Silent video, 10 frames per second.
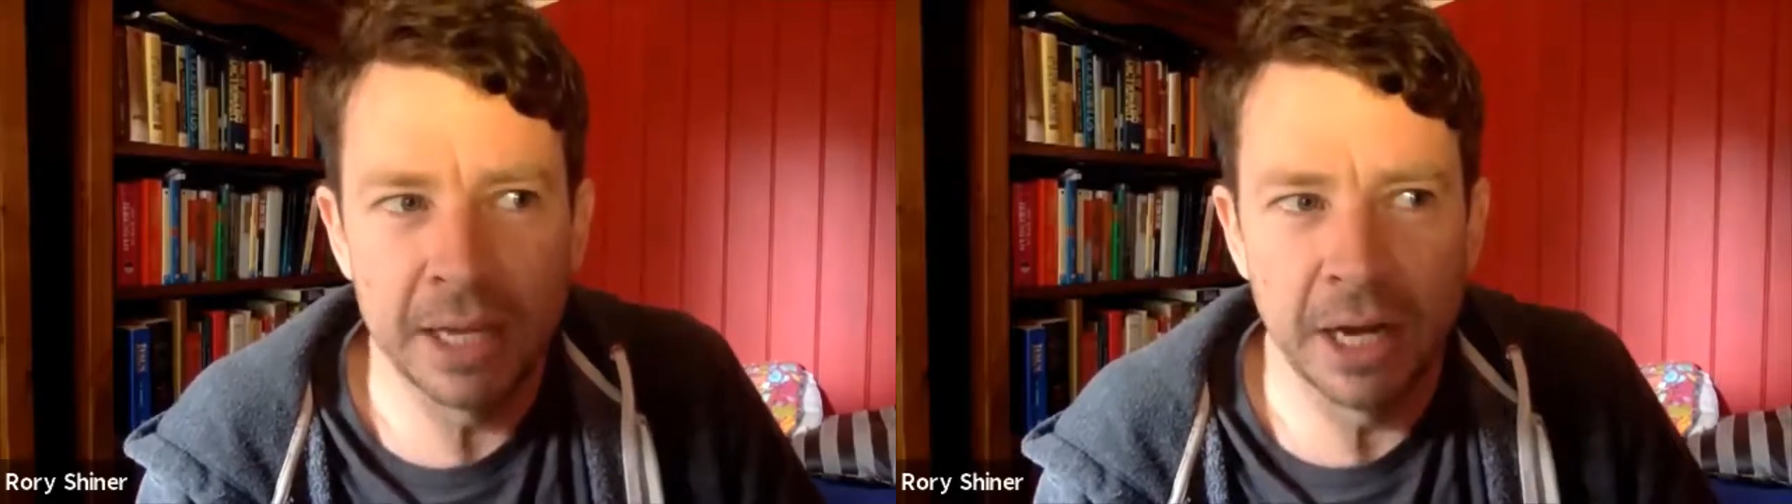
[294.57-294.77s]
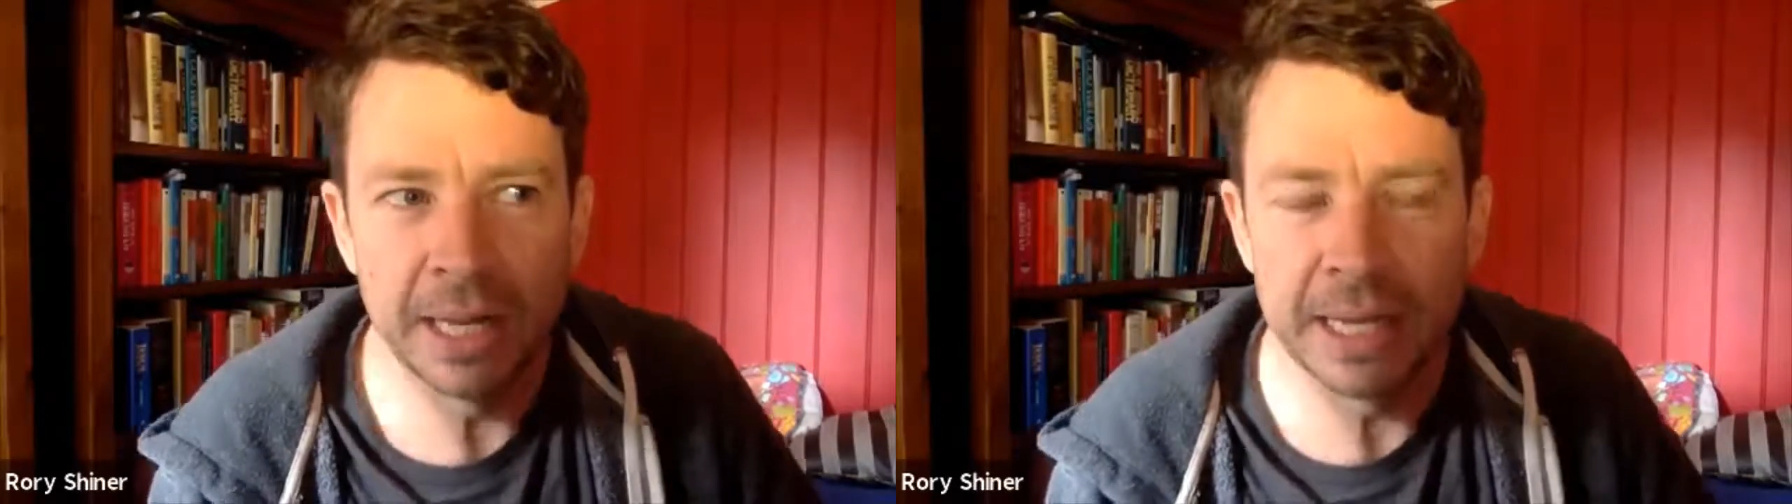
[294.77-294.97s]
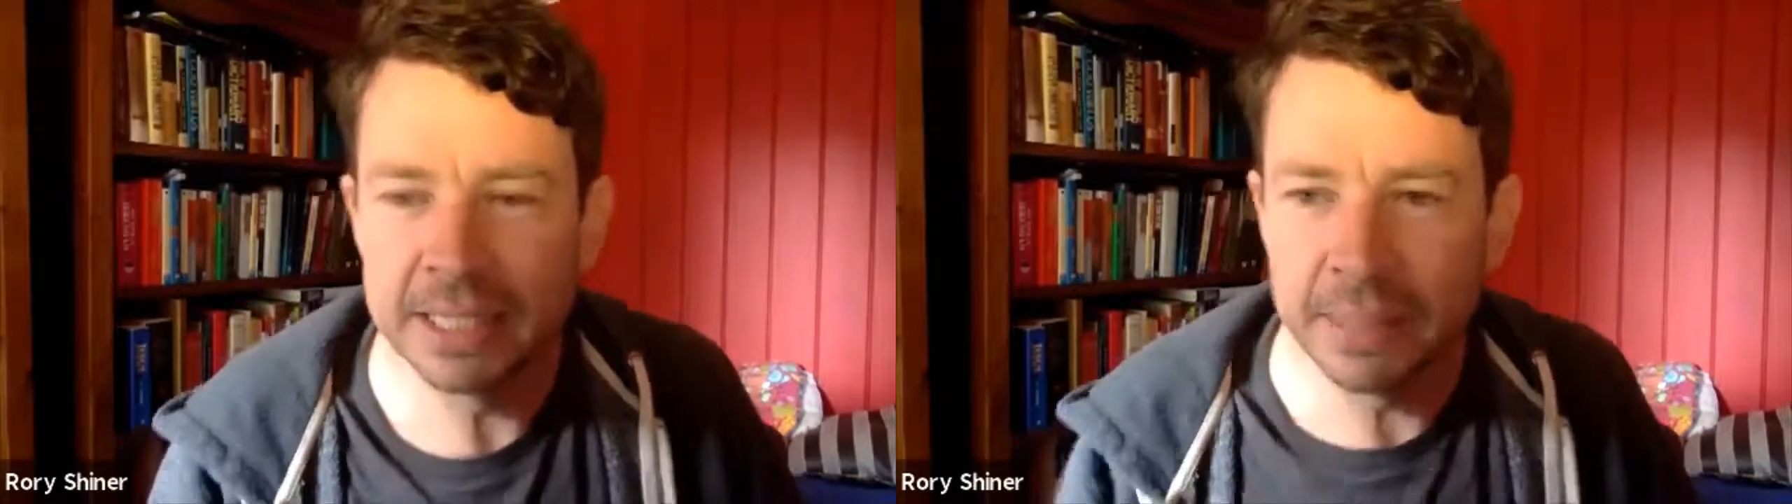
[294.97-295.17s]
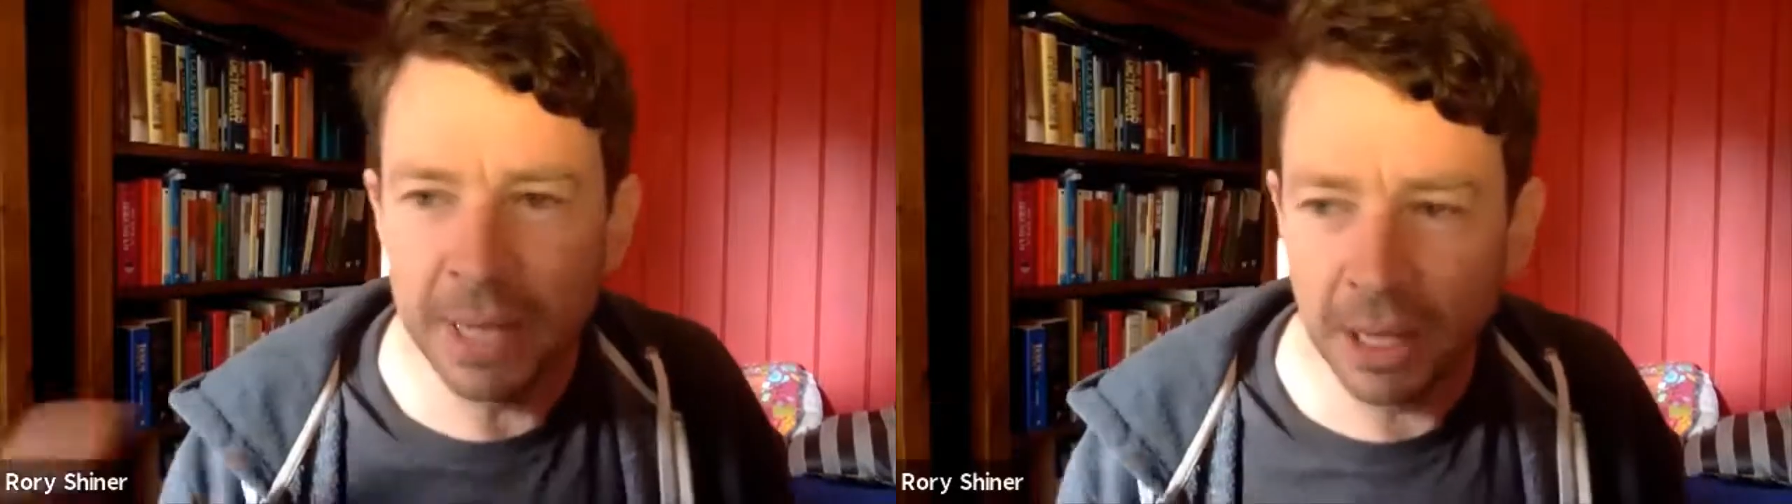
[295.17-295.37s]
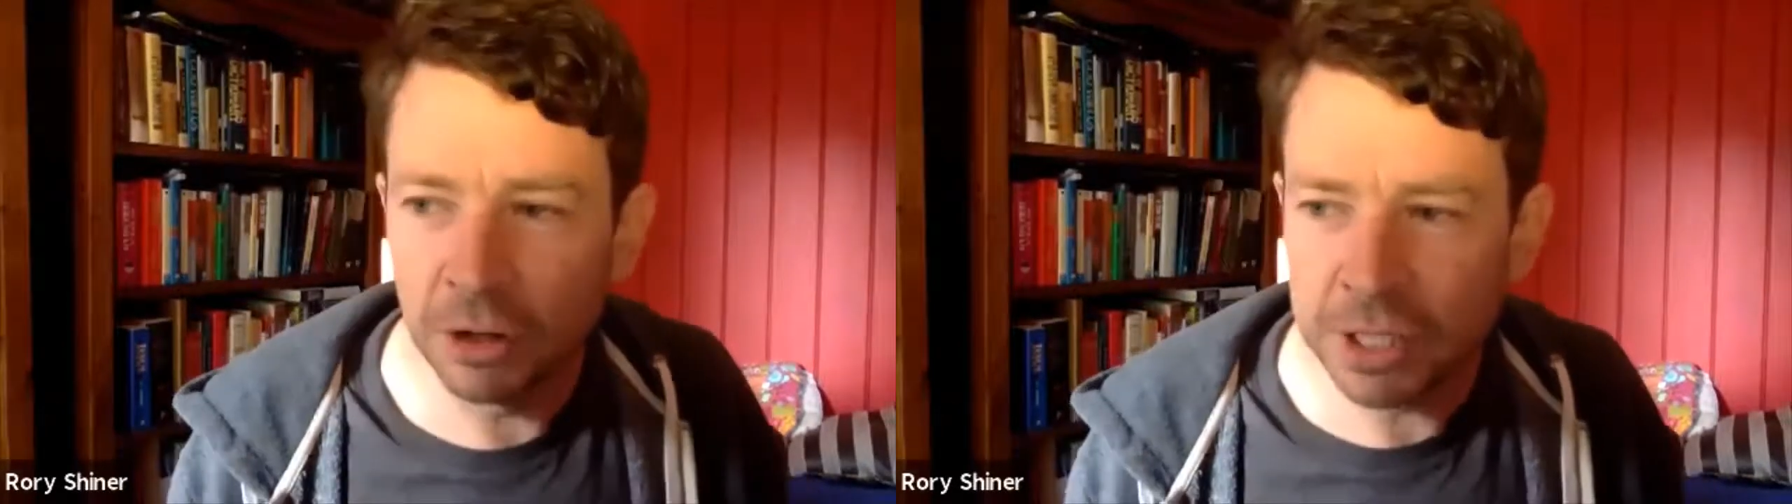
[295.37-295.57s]
a Tim
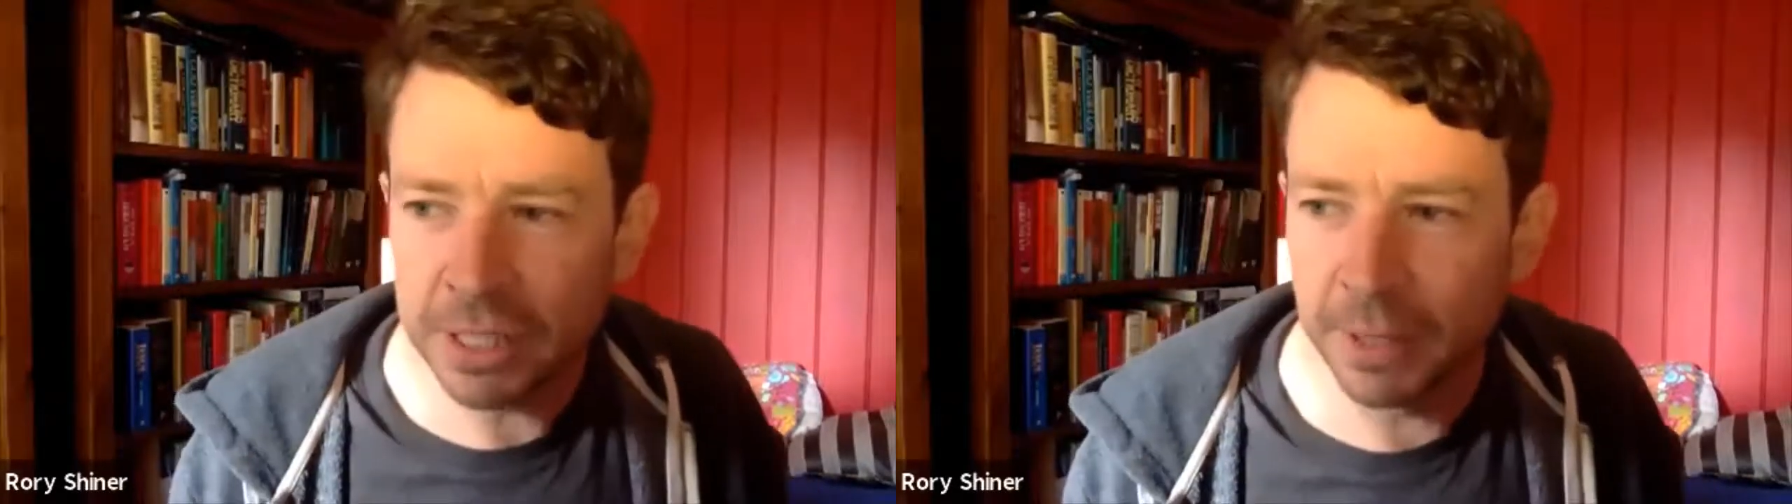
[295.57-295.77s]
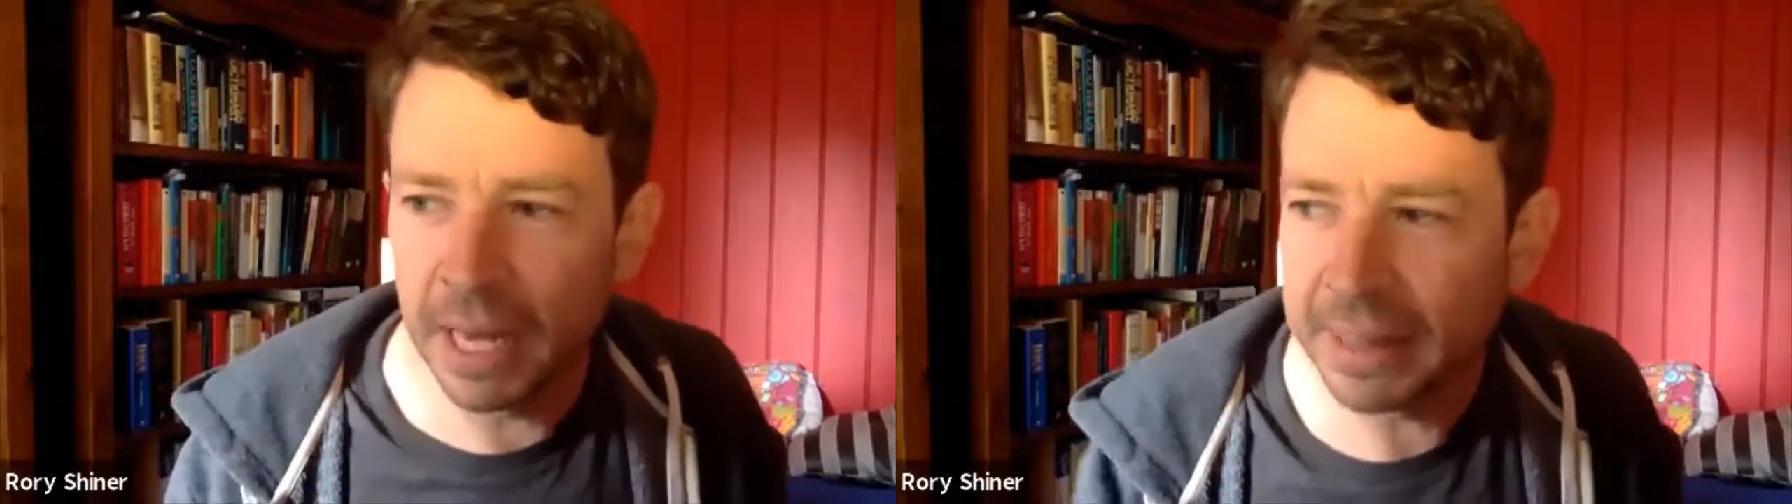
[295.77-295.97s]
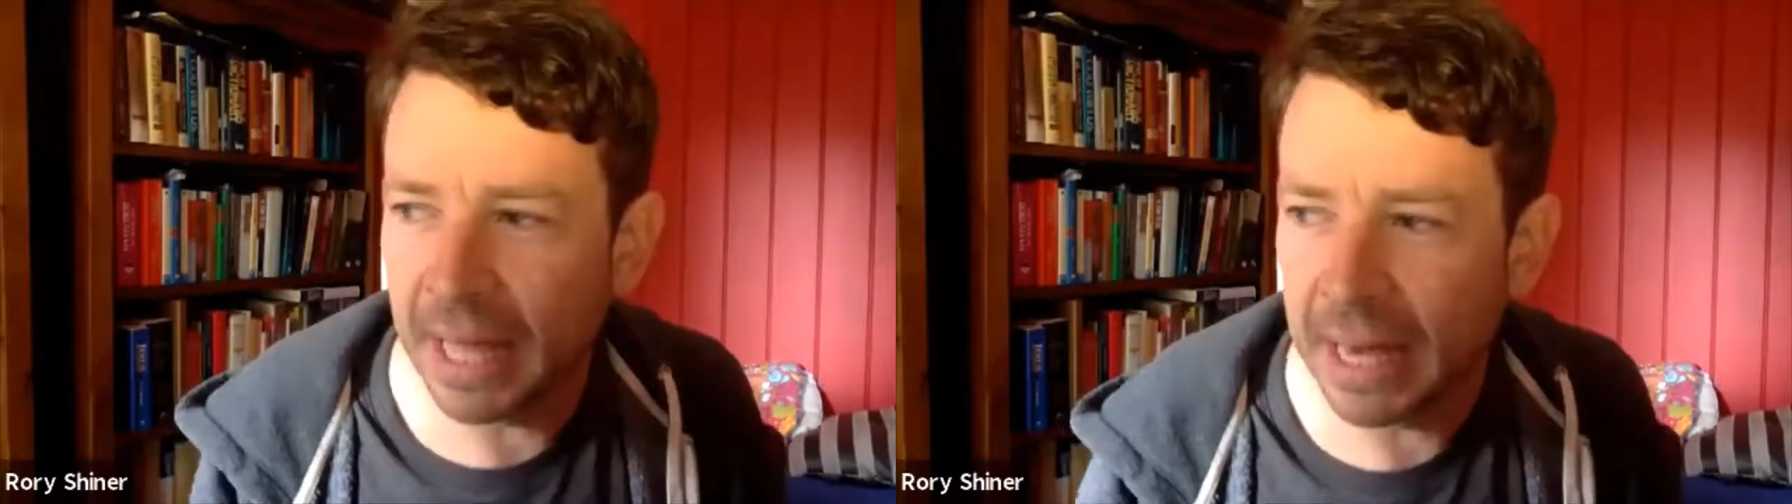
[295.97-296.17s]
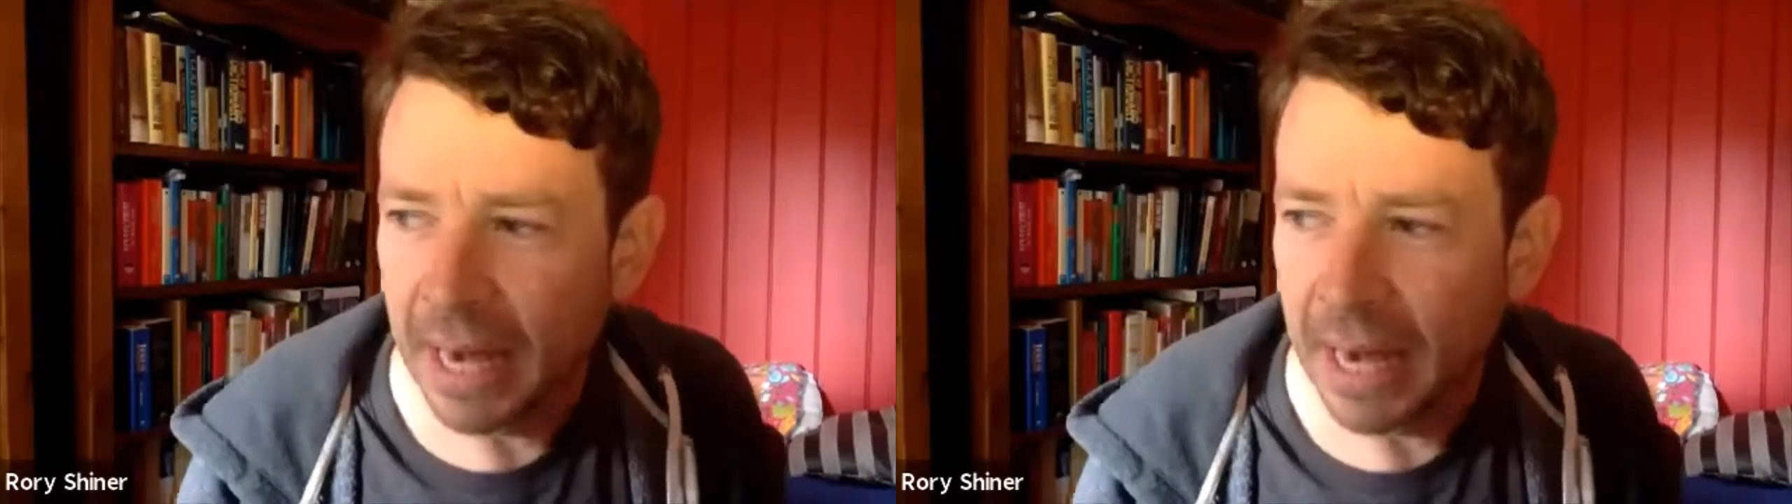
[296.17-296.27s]
Keller or someone like that,